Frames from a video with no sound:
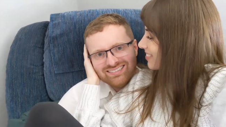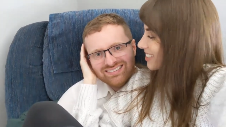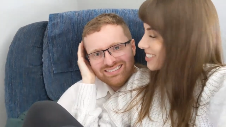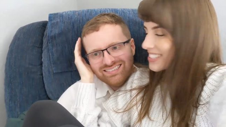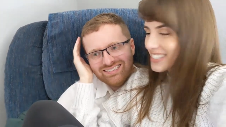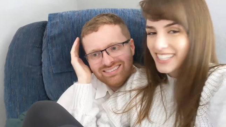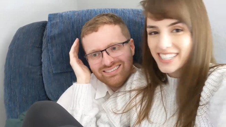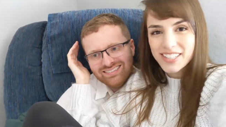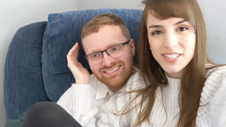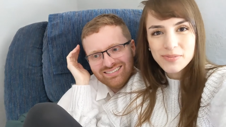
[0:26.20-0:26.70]

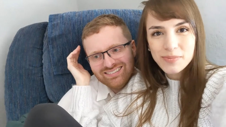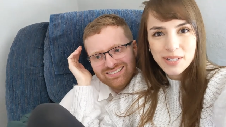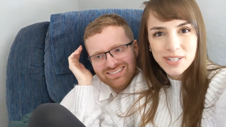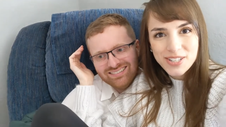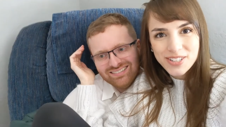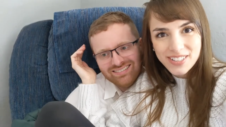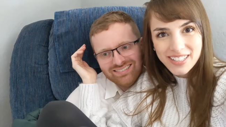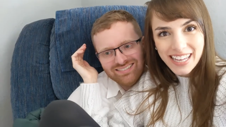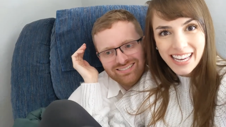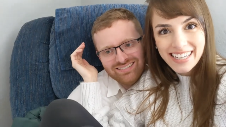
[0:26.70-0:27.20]
Speaker 1: Feels like a
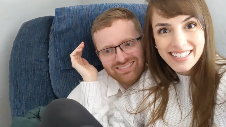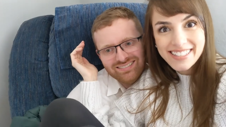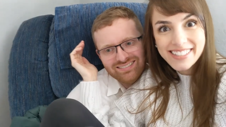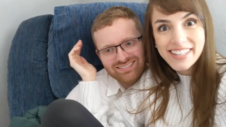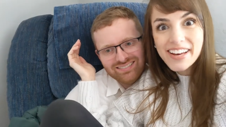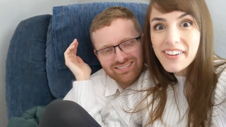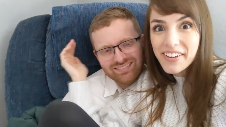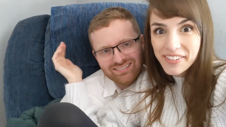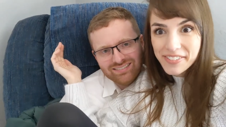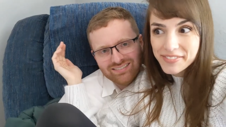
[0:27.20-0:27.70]
special day,
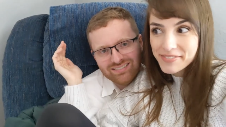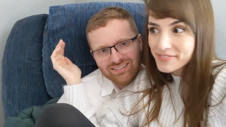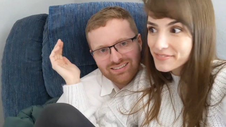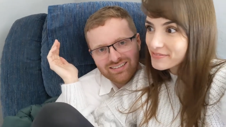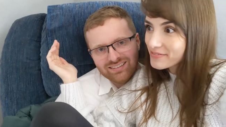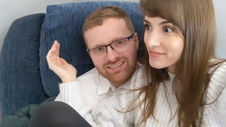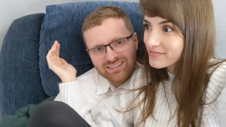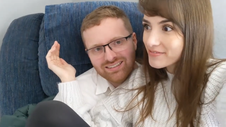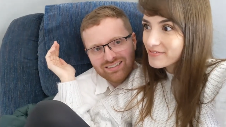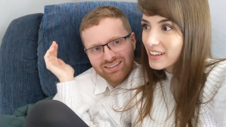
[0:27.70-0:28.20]
so
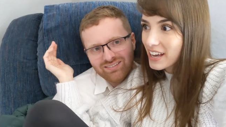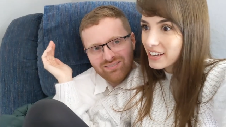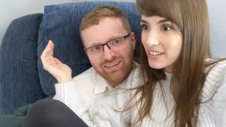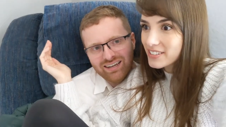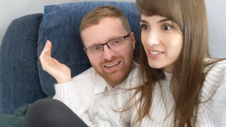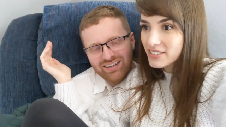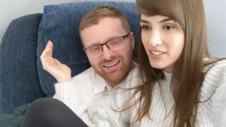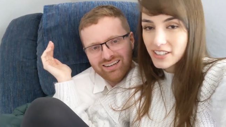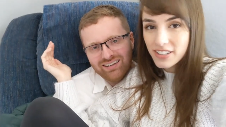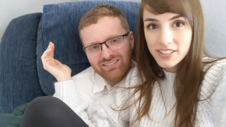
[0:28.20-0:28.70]
I Wait,
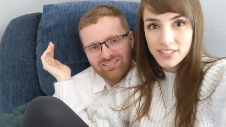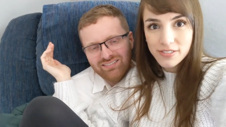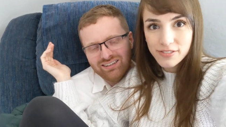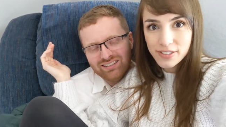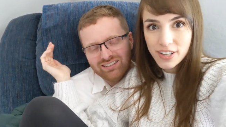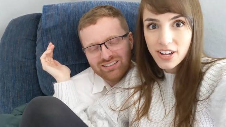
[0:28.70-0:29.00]
decided to vlog.